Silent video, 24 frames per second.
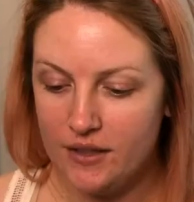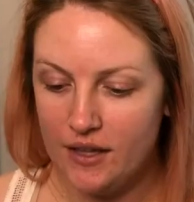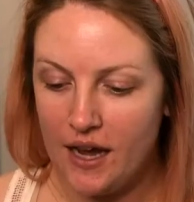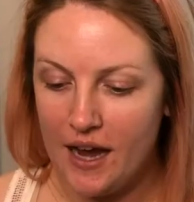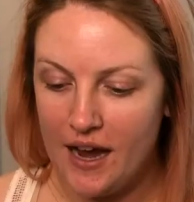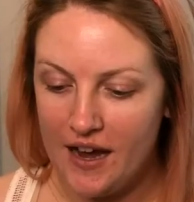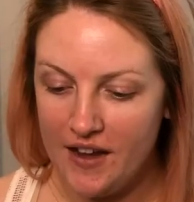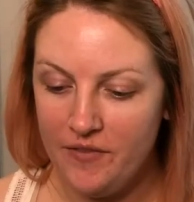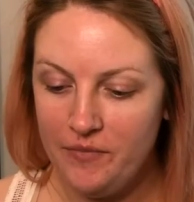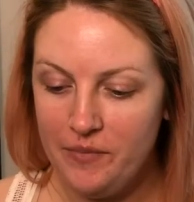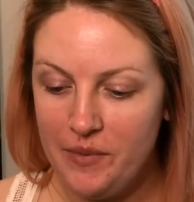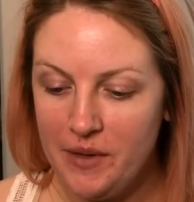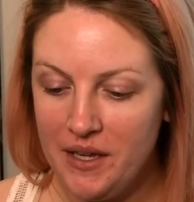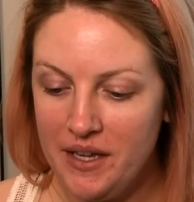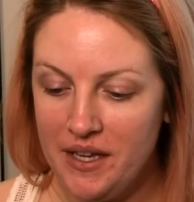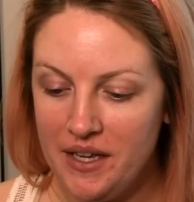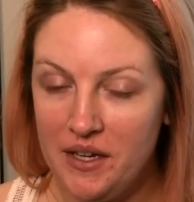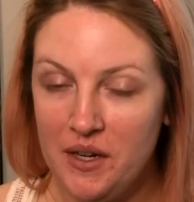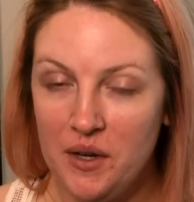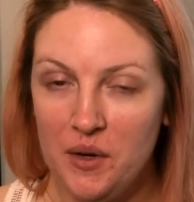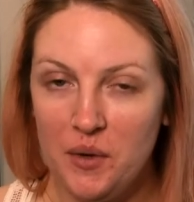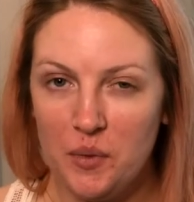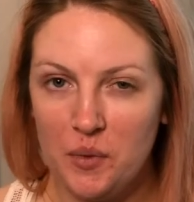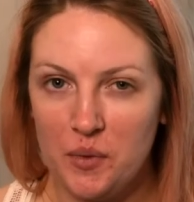I've
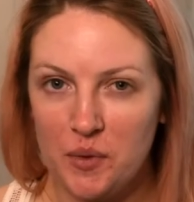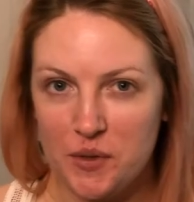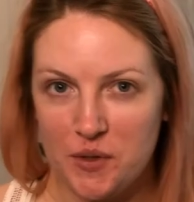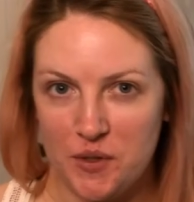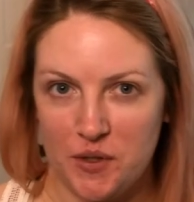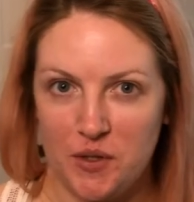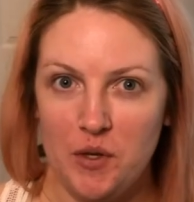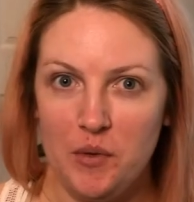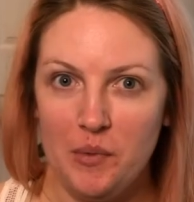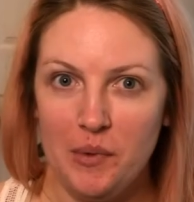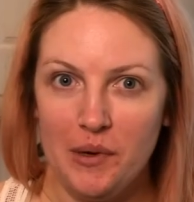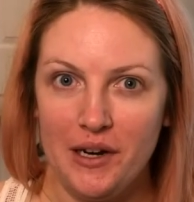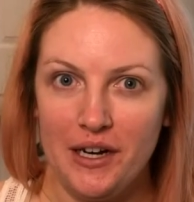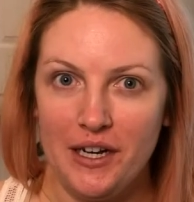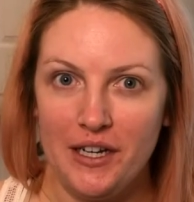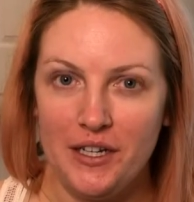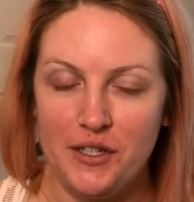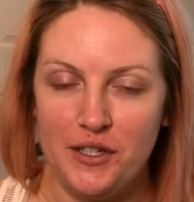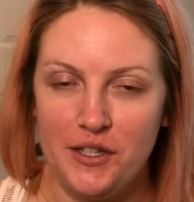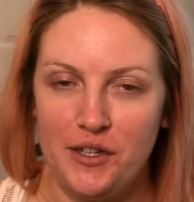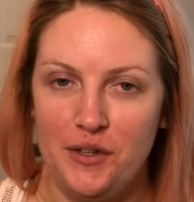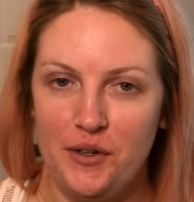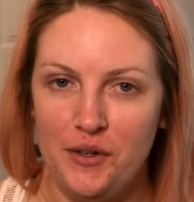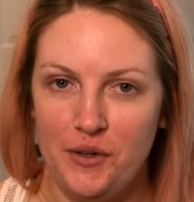been super
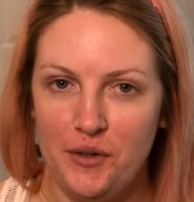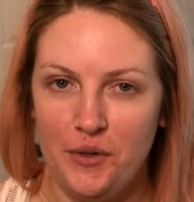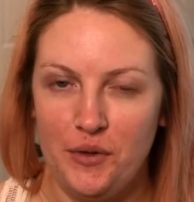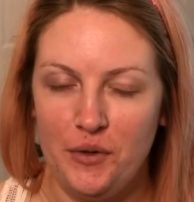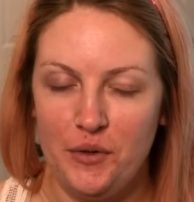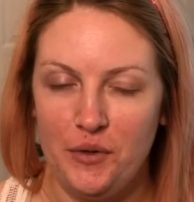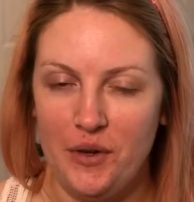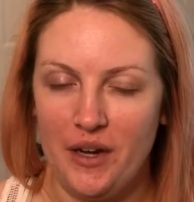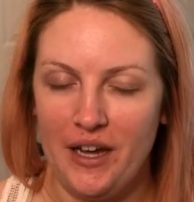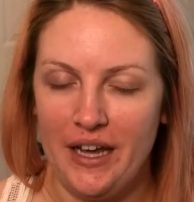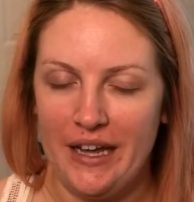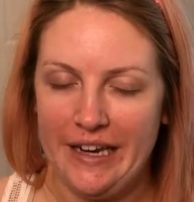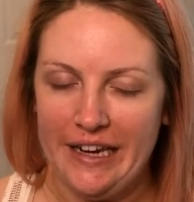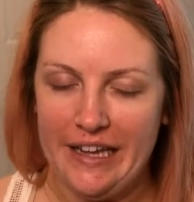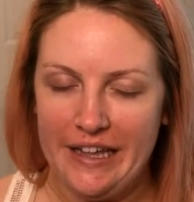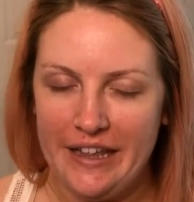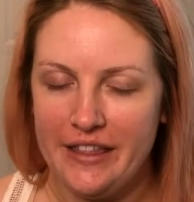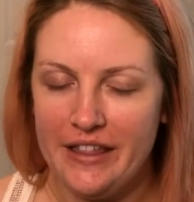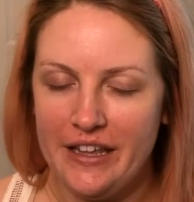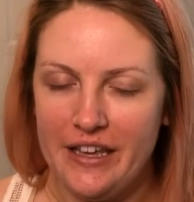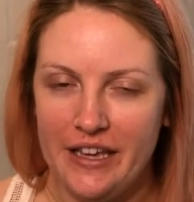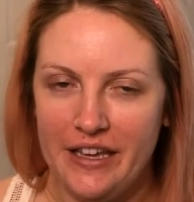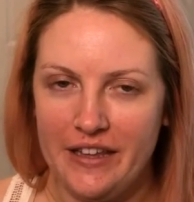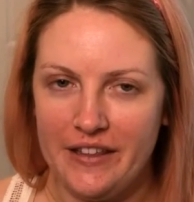into
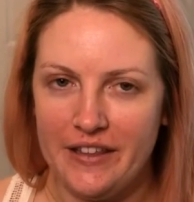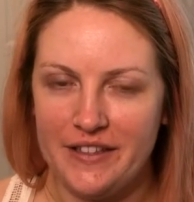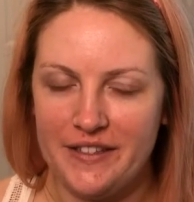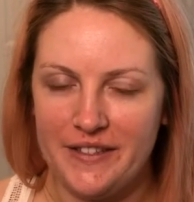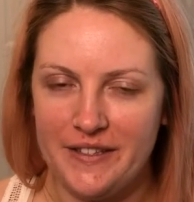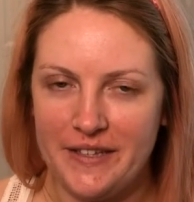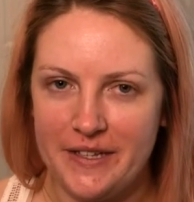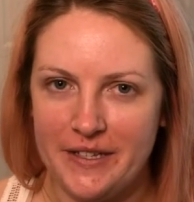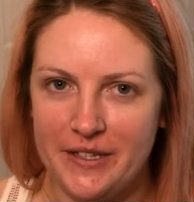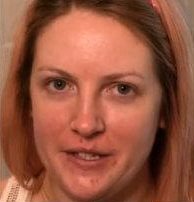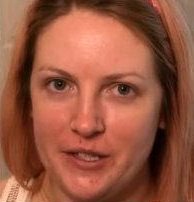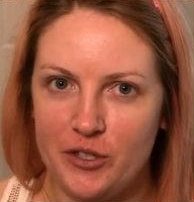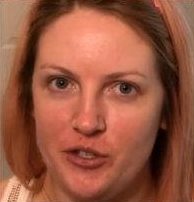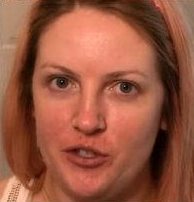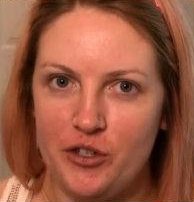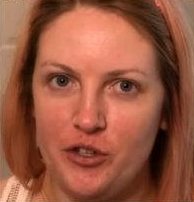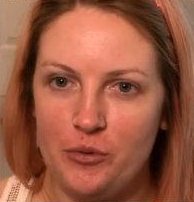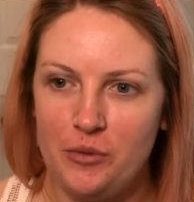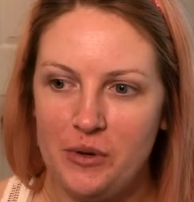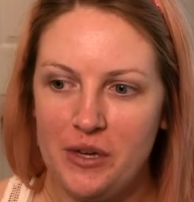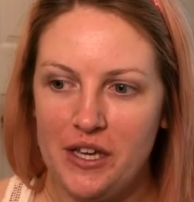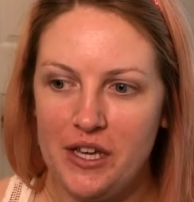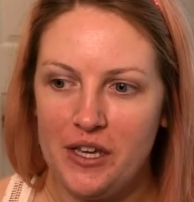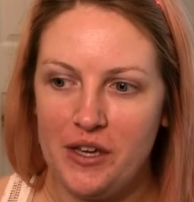anything that says
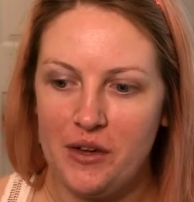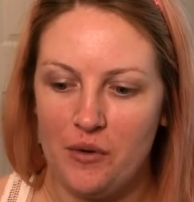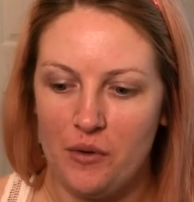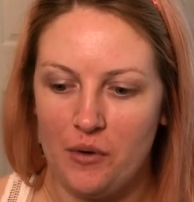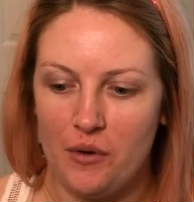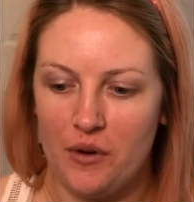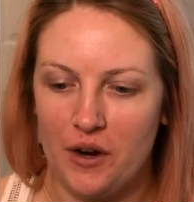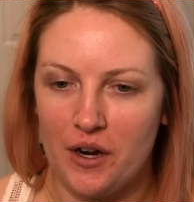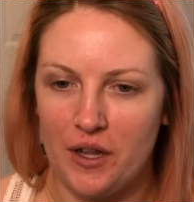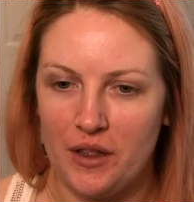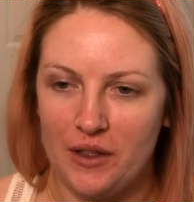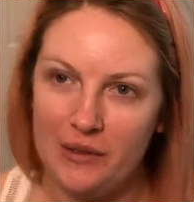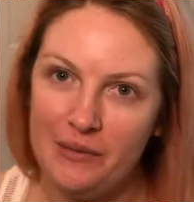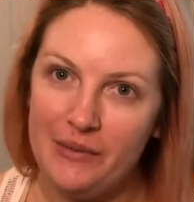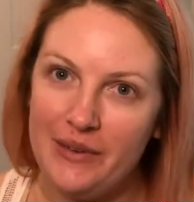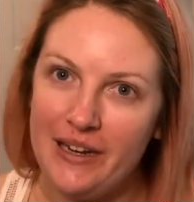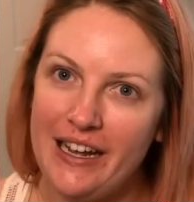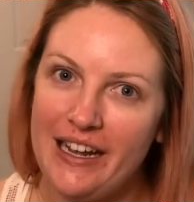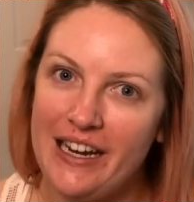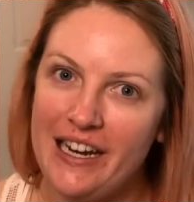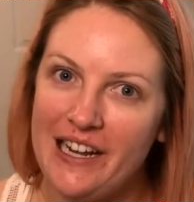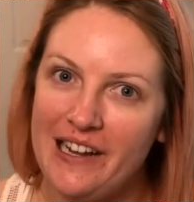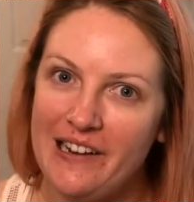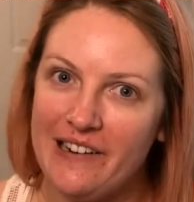dewy or
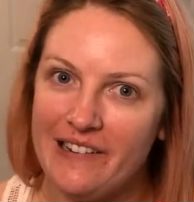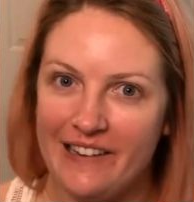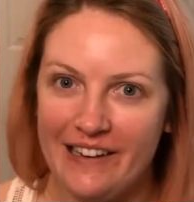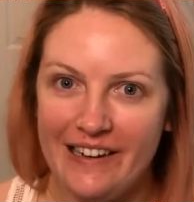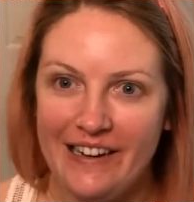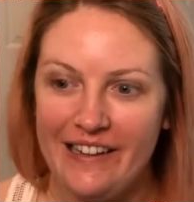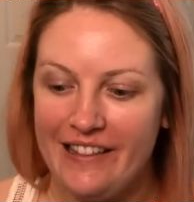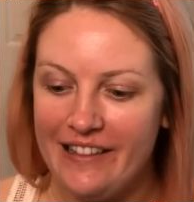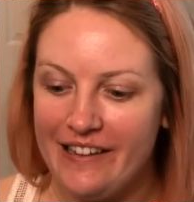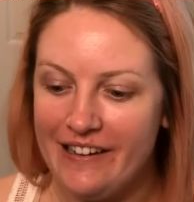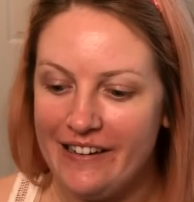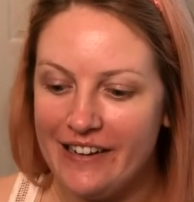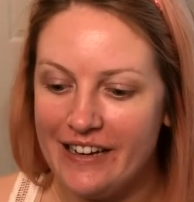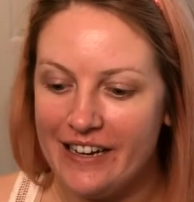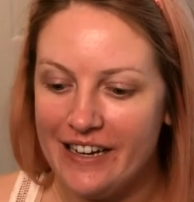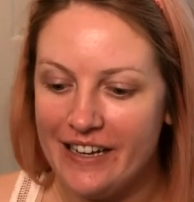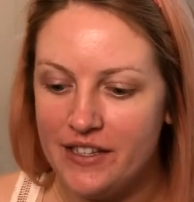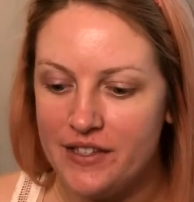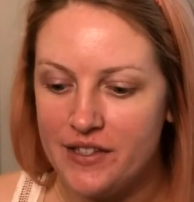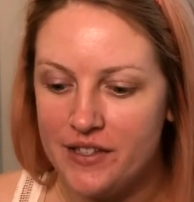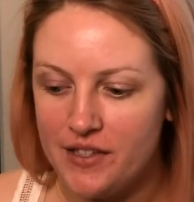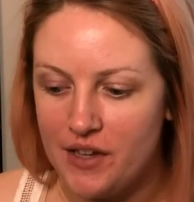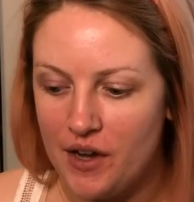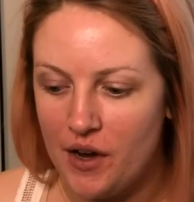illuminating or anything on
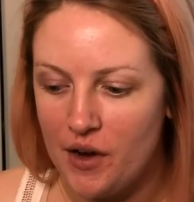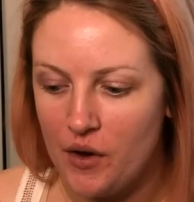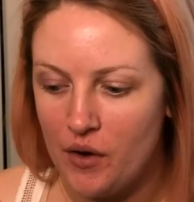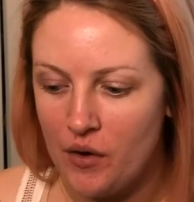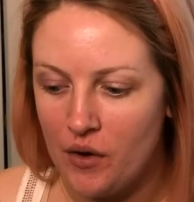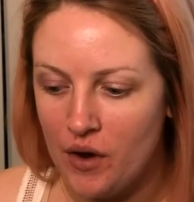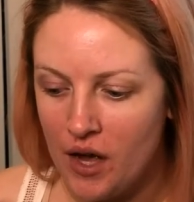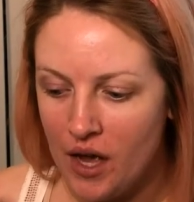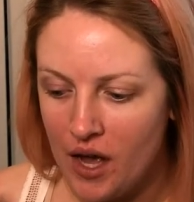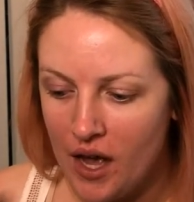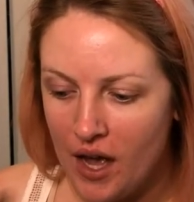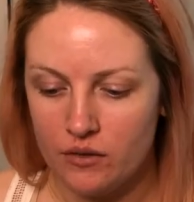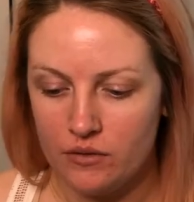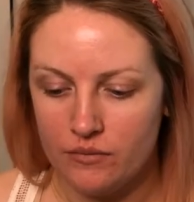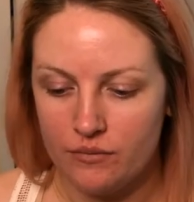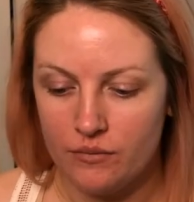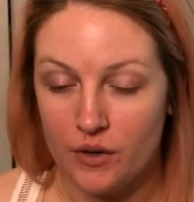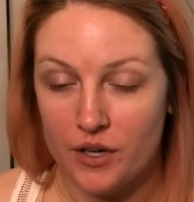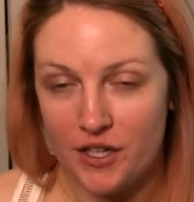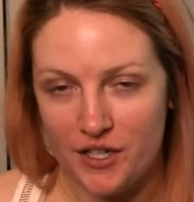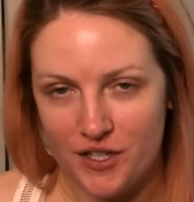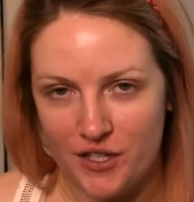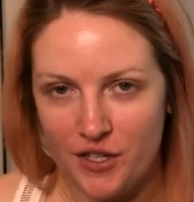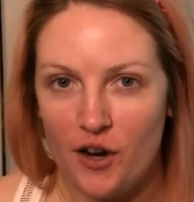it, so
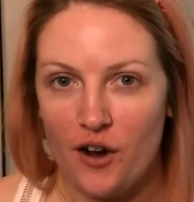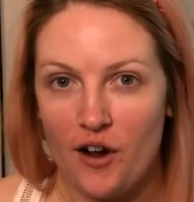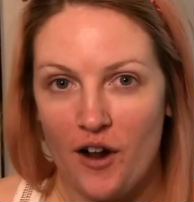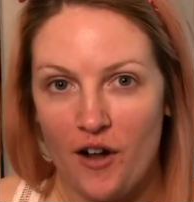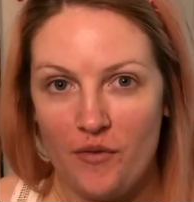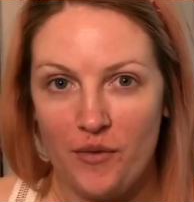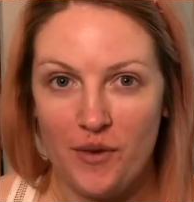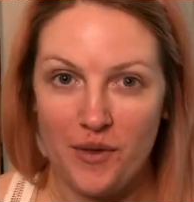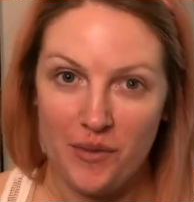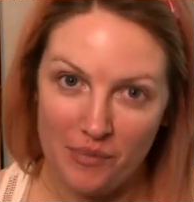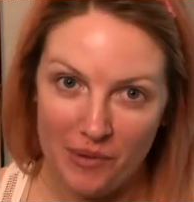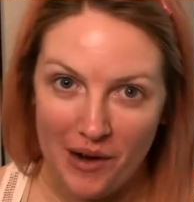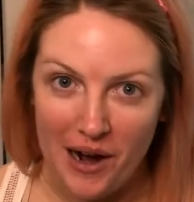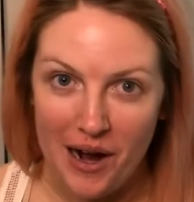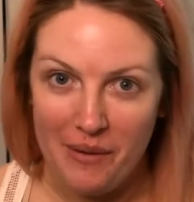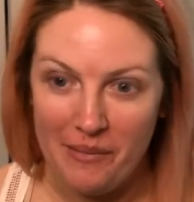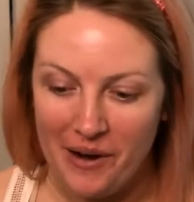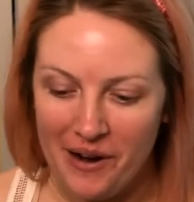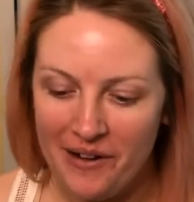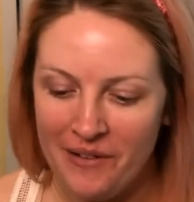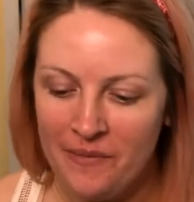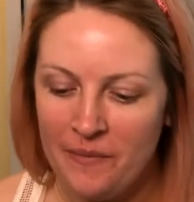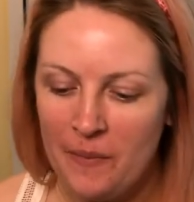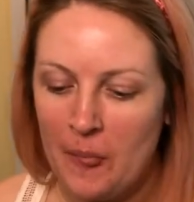we're going to start off with
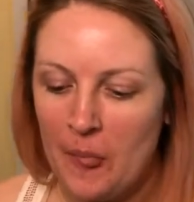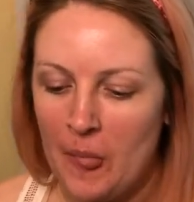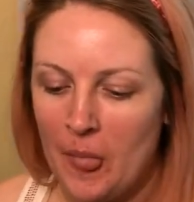primer.